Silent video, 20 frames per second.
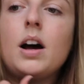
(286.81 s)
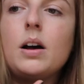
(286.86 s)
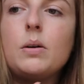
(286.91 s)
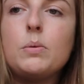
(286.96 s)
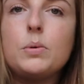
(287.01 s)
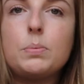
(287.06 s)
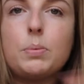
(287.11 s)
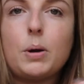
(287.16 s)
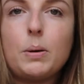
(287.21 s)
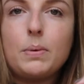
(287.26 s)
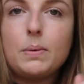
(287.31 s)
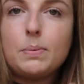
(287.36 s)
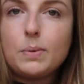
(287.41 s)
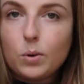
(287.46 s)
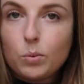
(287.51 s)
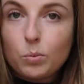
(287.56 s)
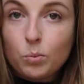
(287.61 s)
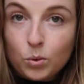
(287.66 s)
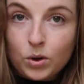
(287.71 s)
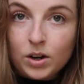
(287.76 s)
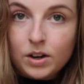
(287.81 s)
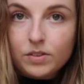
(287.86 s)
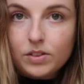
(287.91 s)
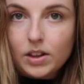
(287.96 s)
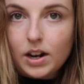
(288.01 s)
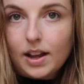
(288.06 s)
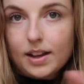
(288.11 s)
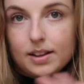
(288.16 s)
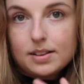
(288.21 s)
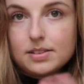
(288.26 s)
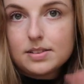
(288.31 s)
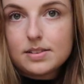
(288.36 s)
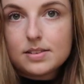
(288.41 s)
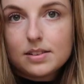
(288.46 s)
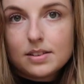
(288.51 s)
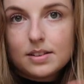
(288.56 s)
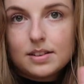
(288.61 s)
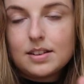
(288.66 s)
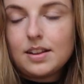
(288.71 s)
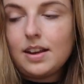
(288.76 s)
I will probably put one of the
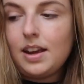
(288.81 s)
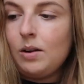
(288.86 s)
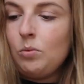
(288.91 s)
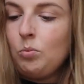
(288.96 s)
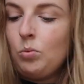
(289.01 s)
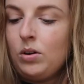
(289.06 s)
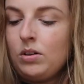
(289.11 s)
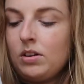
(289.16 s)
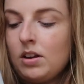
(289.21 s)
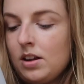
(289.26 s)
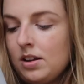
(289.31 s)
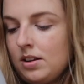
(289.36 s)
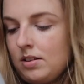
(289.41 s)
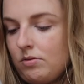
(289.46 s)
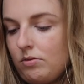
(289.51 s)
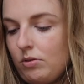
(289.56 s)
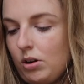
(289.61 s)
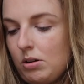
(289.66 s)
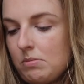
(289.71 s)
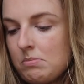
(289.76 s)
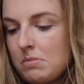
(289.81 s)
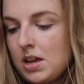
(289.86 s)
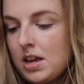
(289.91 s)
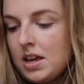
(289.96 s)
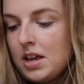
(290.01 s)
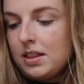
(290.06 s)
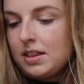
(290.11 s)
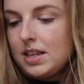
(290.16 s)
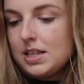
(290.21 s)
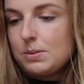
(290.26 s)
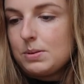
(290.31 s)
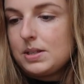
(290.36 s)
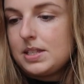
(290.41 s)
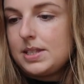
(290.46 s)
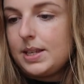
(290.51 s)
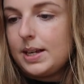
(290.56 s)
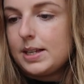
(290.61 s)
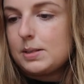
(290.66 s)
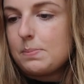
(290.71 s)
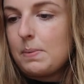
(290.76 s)
lights in one room. This was
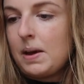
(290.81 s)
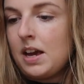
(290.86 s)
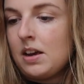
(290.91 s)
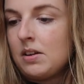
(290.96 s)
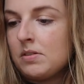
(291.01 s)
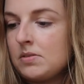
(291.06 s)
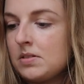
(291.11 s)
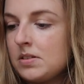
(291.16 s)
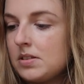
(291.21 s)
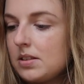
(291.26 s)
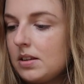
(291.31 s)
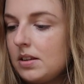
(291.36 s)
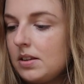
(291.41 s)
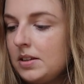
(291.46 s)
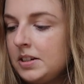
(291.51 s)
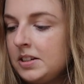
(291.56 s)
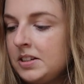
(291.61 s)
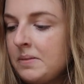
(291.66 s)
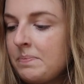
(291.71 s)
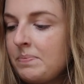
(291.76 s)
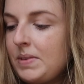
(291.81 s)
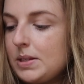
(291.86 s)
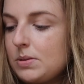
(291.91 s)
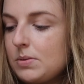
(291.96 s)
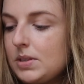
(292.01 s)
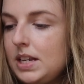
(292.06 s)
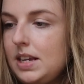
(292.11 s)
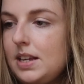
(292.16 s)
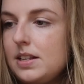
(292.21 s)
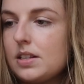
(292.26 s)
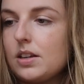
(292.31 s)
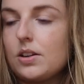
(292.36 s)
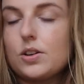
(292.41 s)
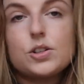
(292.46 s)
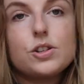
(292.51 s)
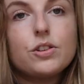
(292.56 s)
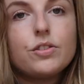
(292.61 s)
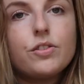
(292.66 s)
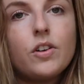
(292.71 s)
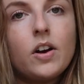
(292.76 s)
six pounds. This was easier
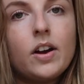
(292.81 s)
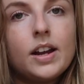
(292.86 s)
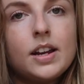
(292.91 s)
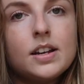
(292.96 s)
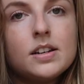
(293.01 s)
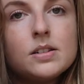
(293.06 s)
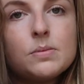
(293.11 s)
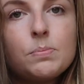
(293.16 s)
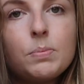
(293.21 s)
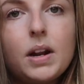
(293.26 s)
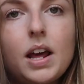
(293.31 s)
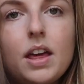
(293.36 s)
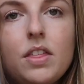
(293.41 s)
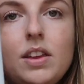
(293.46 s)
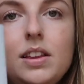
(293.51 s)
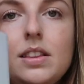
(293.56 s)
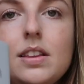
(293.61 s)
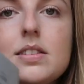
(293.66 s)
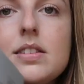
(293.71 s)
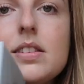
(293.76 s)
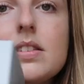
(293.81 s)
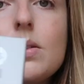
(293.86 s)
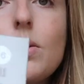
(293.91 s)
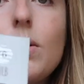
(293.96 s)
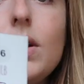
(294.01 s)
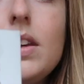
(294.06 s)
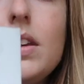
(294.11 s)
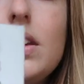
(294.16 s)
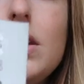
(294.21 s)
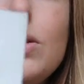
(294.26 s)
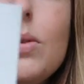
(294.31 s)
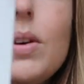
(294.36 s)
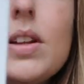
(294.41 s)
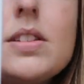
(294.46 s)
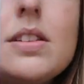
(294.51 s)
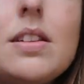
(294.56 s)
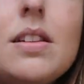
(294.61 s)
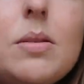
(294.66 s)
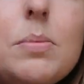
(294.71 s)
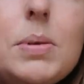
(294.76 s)
to find, but I think this is quite cute.
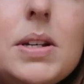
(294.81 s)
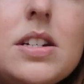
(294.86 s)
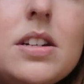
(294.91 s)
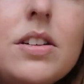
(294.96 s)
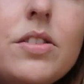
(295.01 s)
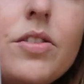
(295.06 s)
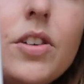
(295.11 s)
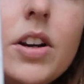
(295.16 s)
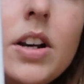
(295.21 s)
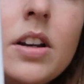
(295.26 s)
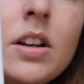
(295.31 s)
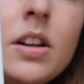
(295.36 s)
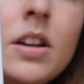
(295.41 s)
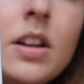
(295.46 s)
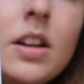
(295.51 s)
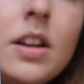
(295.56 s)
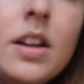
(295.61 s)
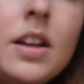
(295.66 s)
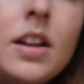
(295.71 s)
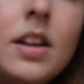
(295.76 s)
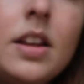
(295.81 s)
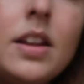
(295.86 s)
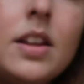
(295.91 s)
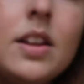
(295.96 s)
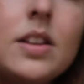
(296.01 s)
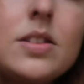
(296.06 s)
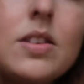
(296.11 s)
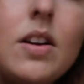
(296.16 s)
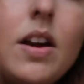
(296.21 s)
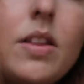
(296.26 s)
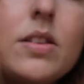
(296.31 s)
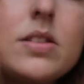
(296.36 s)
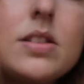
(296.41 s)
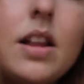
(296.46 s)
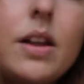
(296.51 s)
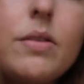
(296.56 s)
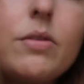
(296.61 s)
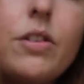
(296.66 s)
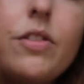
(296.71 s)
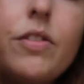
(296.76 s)
It's a little bit different. Sorry, there's a
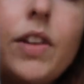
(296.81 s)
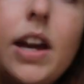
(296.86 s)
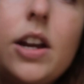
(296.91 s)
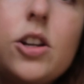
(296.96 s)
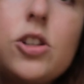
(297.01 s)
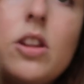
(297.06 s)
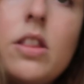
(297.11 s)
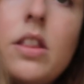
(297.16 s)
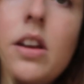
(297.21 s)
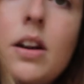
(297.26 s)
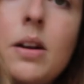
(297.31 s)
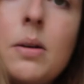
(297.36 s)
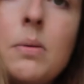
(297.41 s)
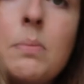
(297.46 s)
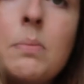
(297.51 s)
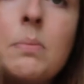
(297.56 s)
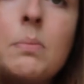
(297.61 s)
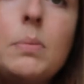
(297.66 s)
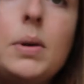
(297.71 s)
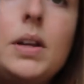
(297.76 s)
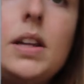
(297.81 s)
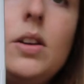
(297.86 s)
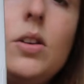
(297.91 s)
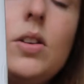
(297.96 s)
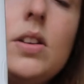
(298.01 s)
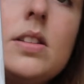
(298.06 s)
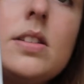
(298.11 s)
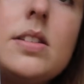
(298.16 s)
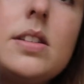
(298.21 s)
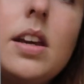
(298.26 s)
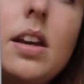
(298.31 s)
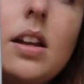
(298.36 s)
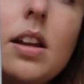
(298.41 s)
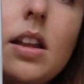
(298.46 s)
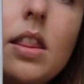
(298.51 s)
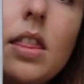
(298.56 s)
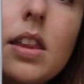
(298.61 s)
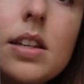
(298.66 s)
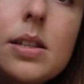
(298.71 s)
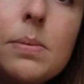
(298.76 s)
lot of reflection there, but you can see it
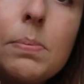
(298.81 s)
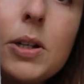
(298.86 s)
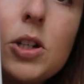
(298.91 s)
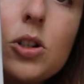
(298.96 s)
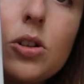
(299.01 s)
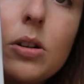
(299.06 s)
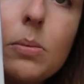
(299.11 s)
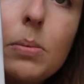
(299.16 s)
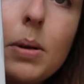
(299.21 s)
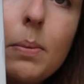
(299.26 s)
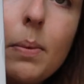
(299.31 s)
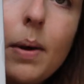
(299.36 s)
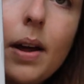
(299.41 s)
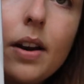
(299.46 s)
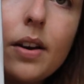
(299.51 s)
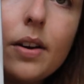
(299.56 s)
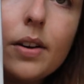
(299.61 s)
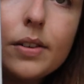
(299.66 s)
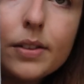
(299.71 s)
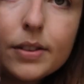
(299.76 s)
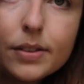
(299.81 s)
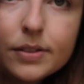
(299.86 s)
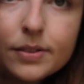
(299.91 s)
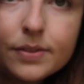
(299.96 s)
in this picture a bit better.